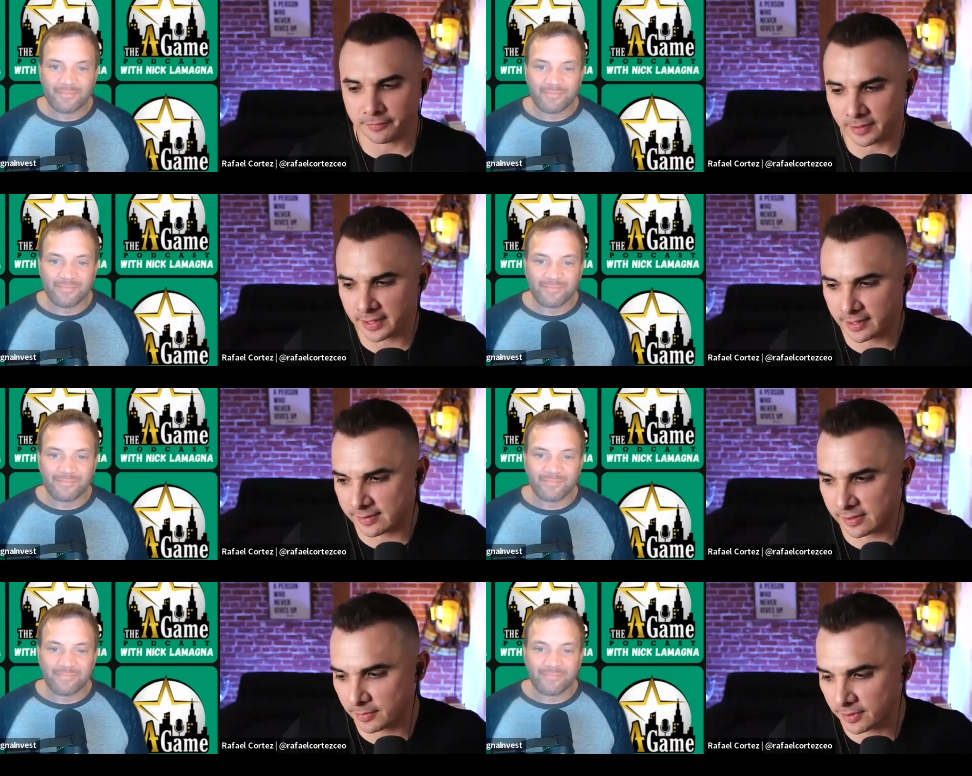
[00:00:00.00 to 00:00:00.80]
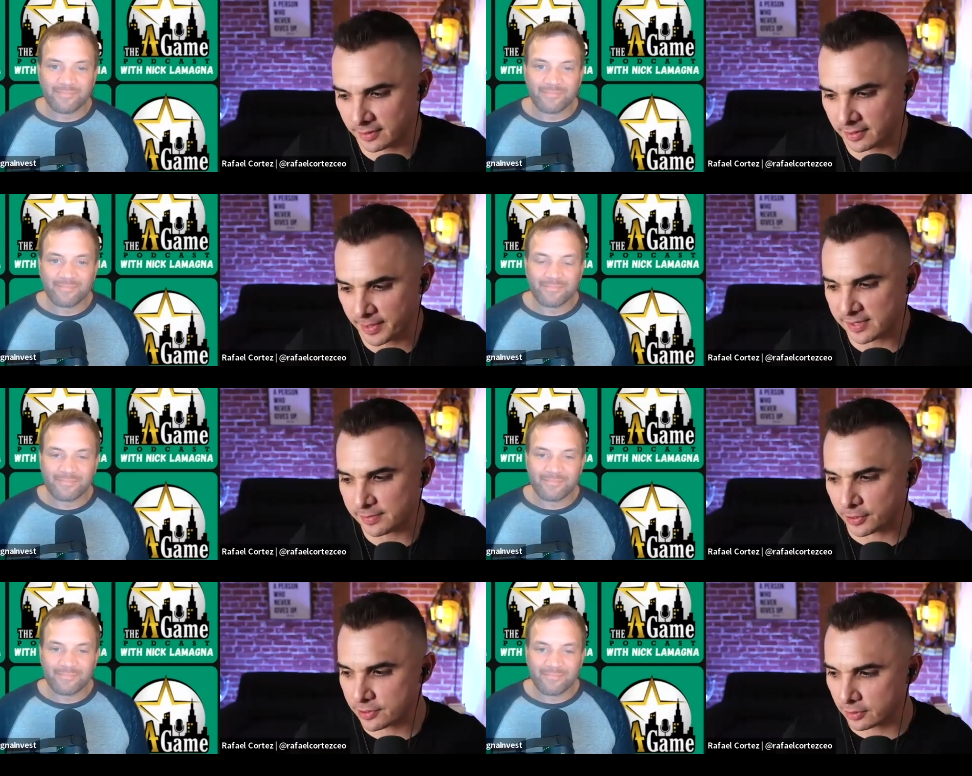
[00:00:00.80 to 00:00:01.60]
Speaker 1: like some, the best
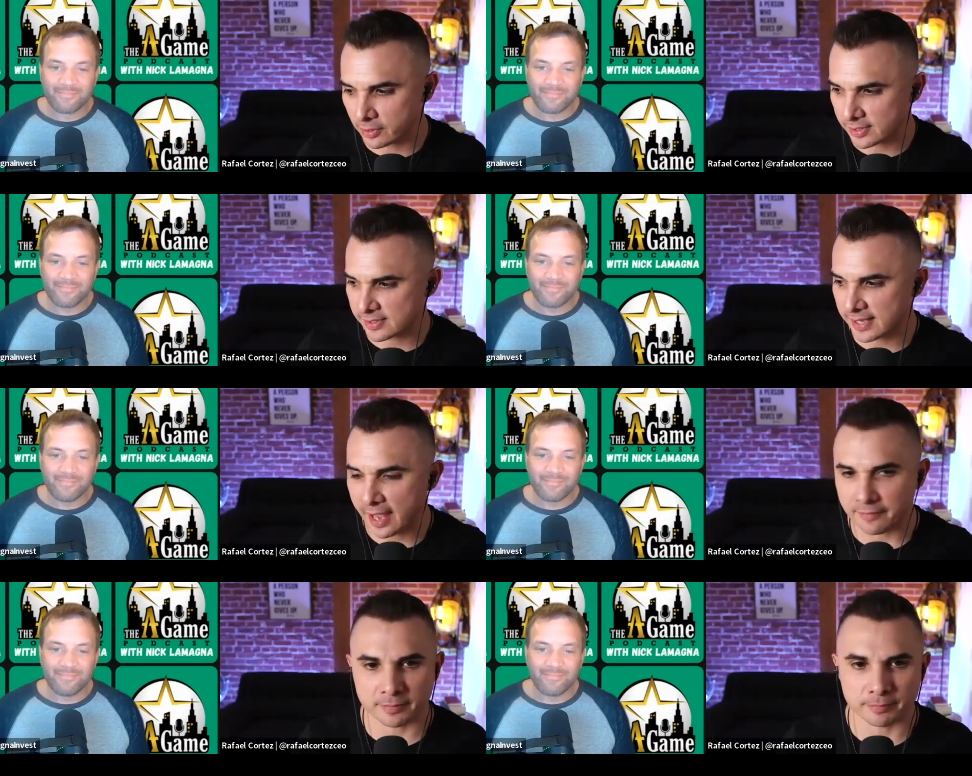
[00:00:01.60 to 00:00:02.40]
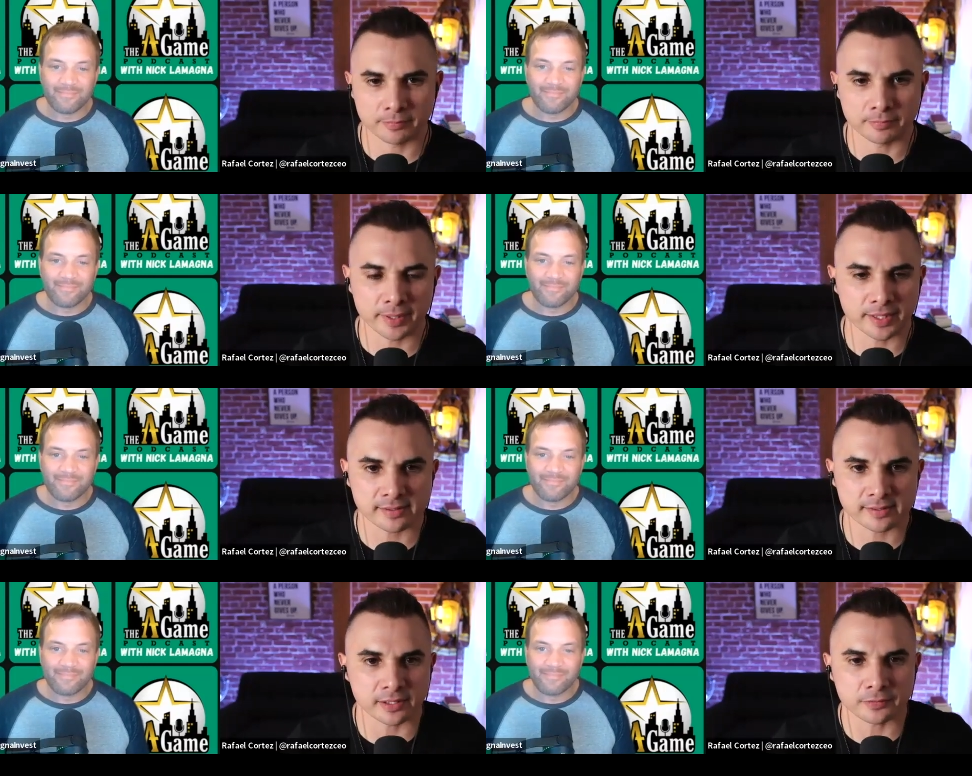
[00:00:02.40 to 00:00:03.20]
martial artists have the best
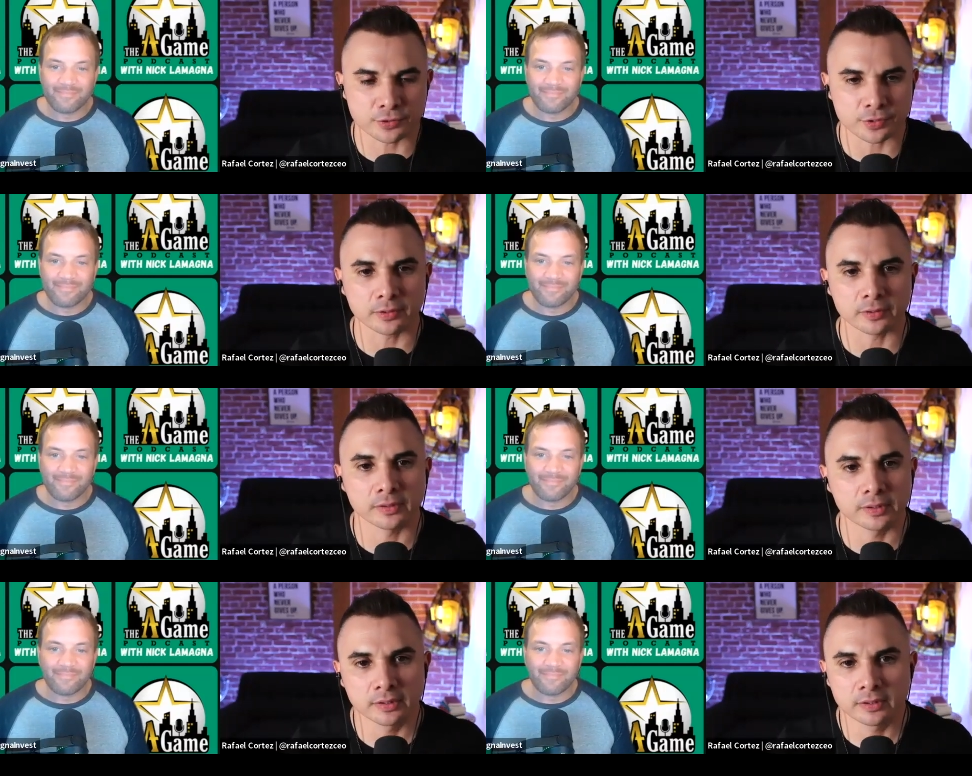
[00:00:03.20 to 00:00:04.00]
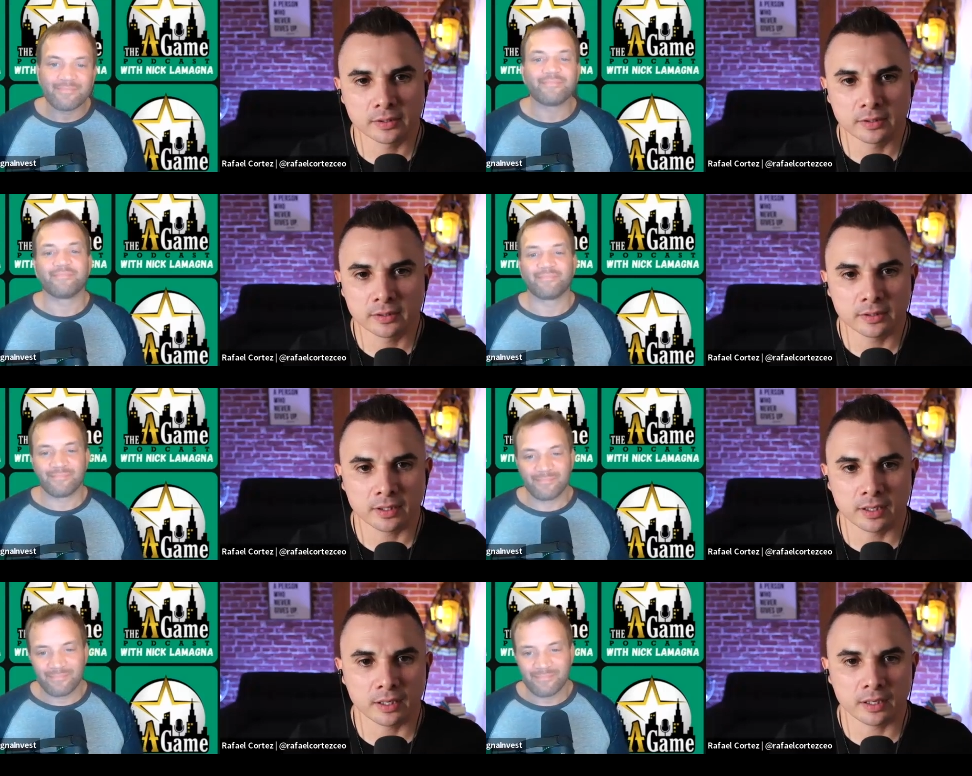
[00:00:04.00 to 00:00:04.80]
self-control.
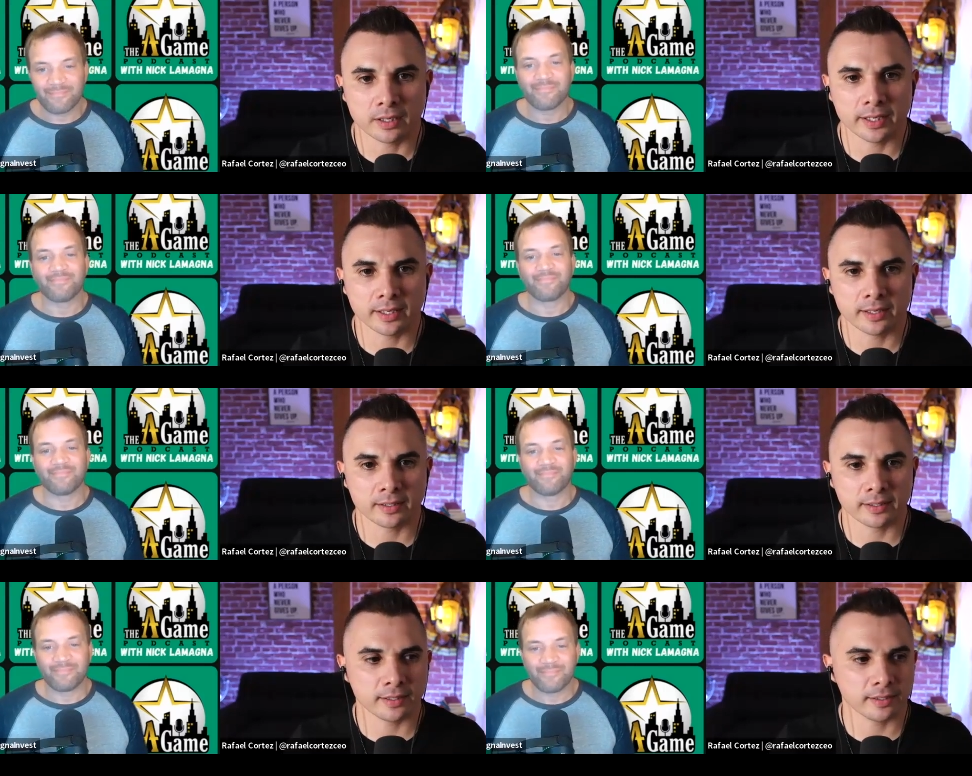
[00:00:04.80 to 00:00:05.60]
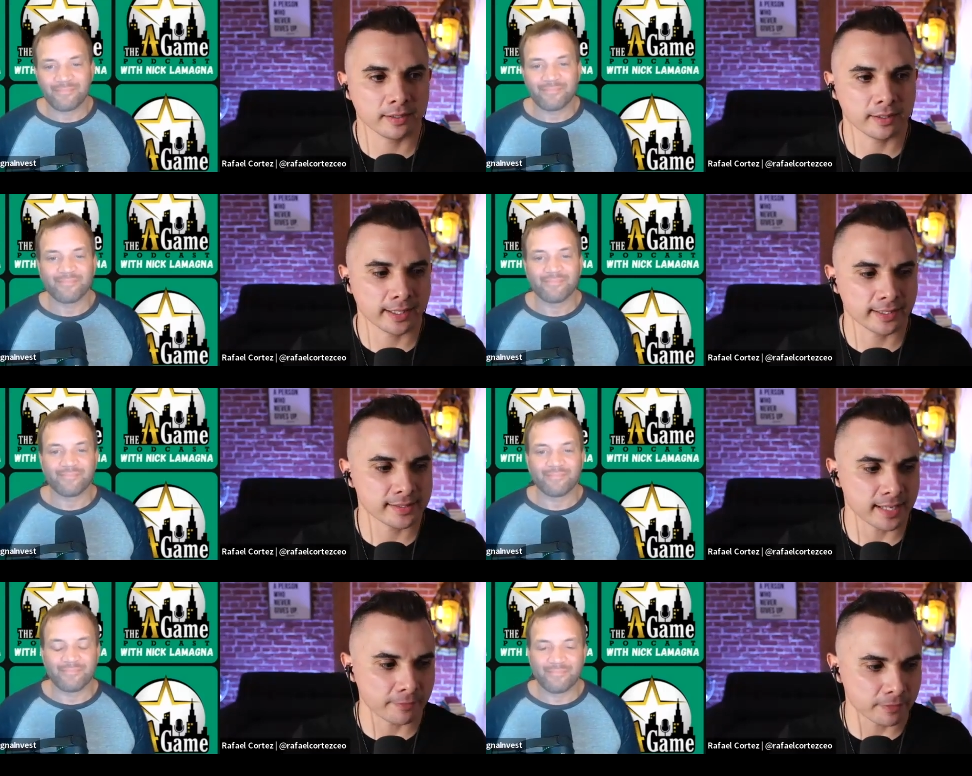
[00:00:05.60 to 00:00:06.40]
Uh, and, and like, it's,
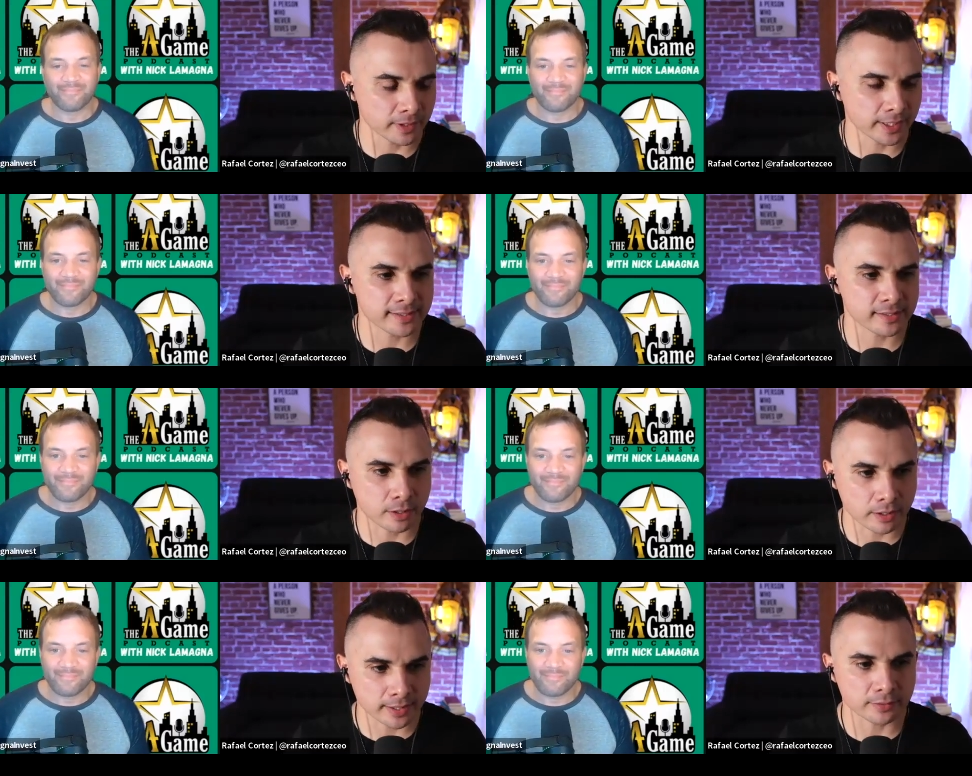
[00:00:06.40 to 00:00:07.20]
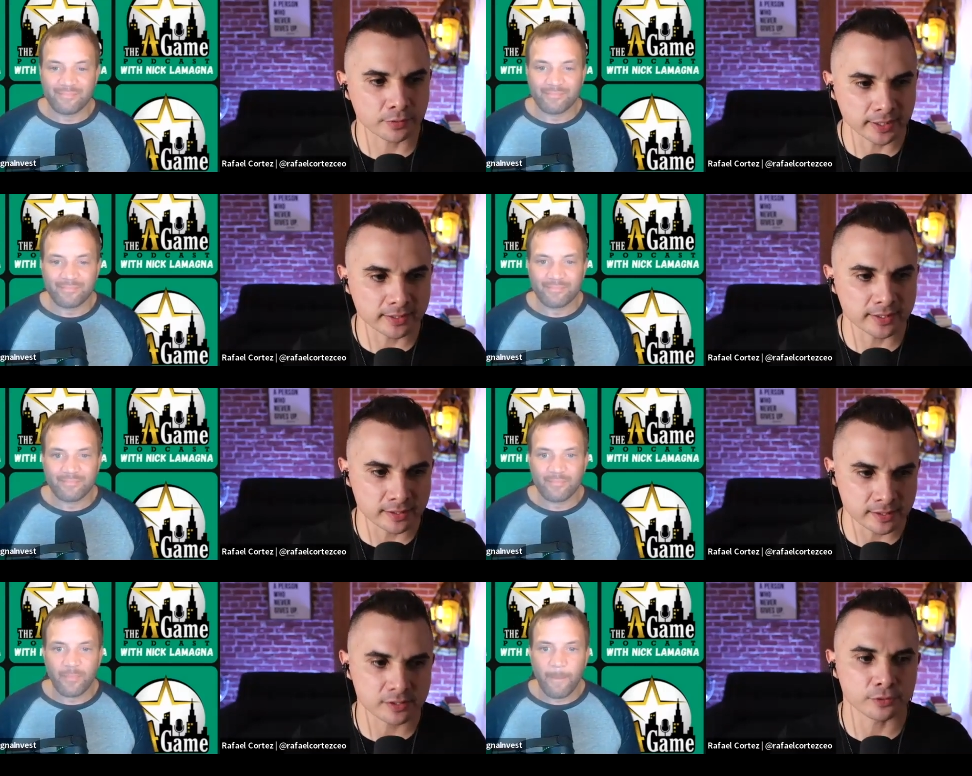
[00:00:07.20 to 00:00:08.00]
I feel like it's an art that really
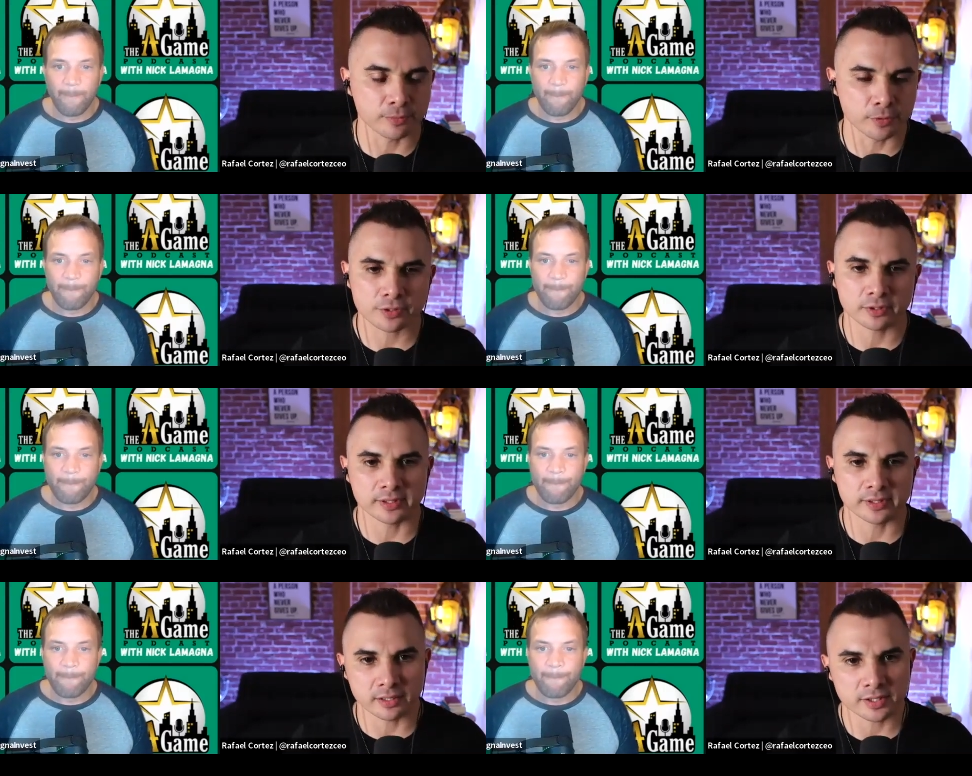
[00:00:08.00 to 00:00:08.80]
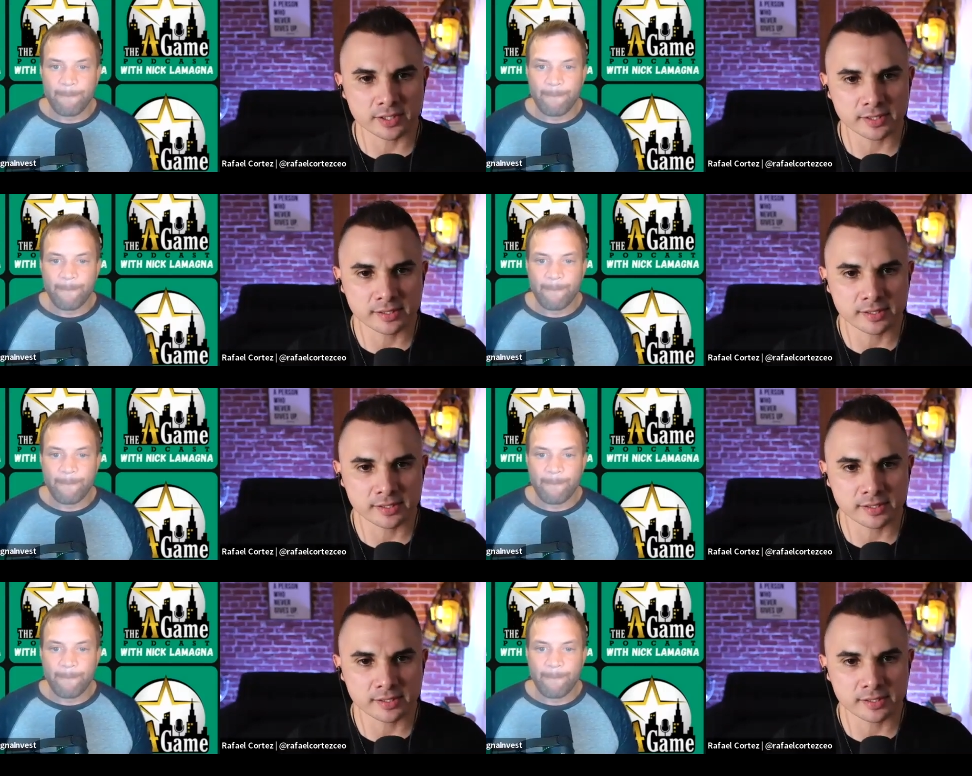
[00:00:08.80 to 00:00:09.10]
teaches you emotional intelligence,